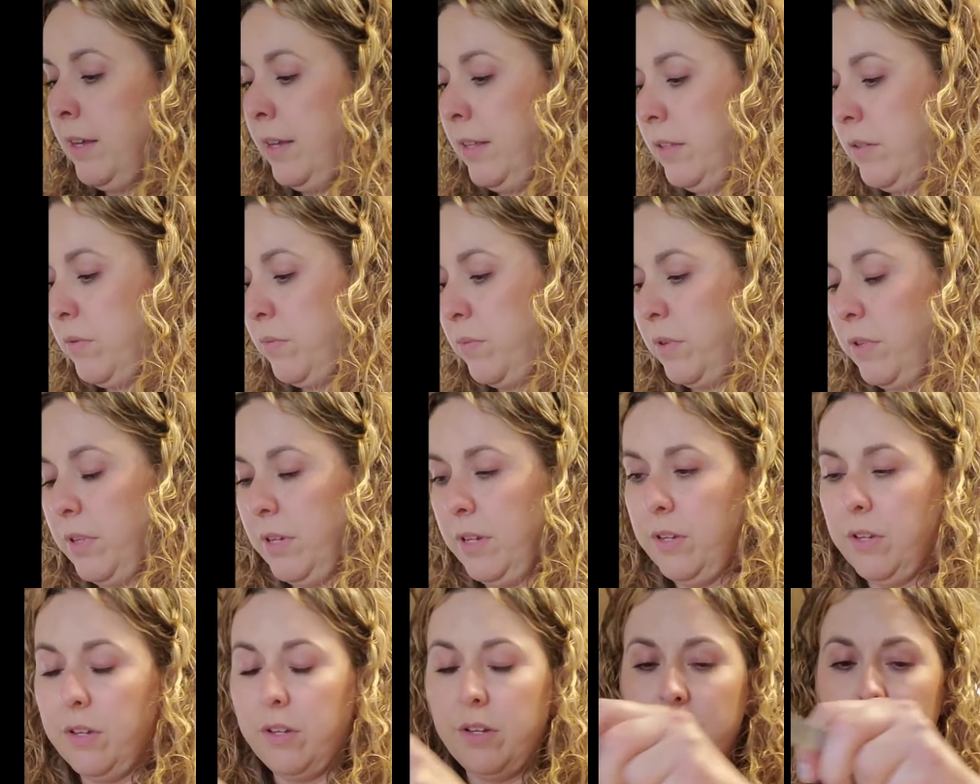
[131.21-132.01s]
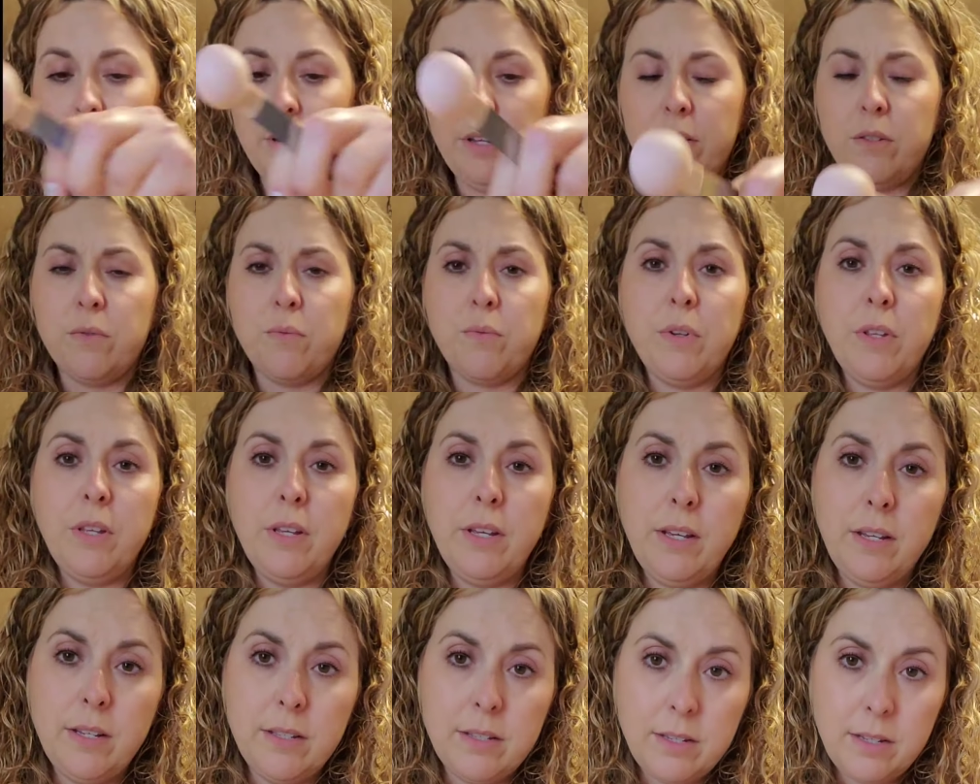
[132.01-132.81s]
It's really good. It's really
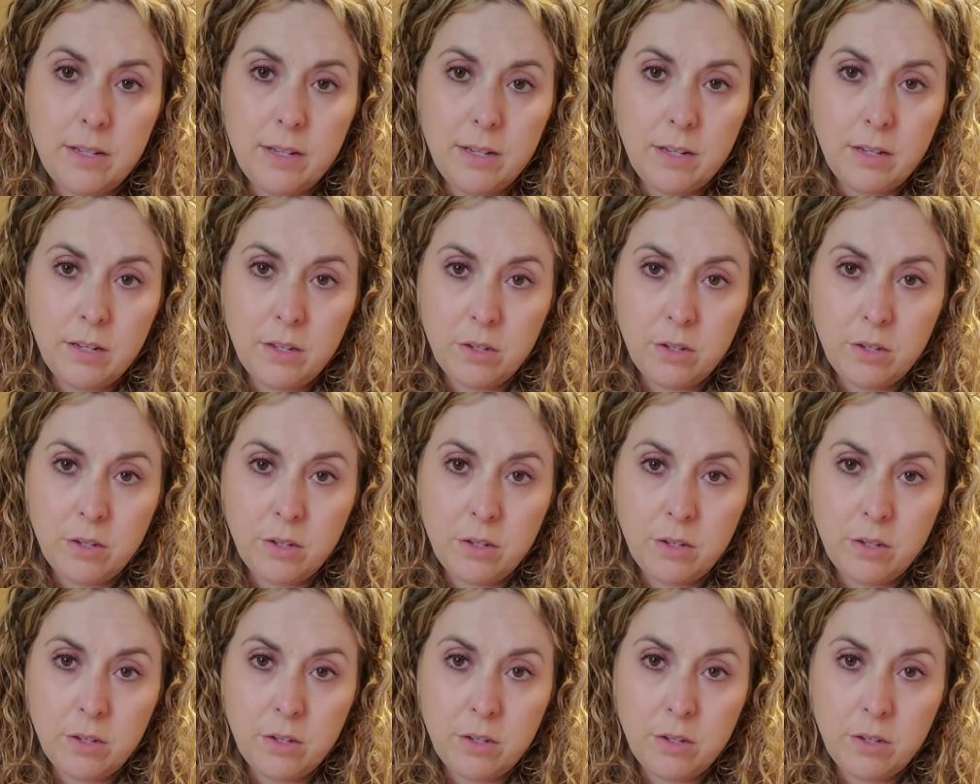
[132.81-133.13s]
easy.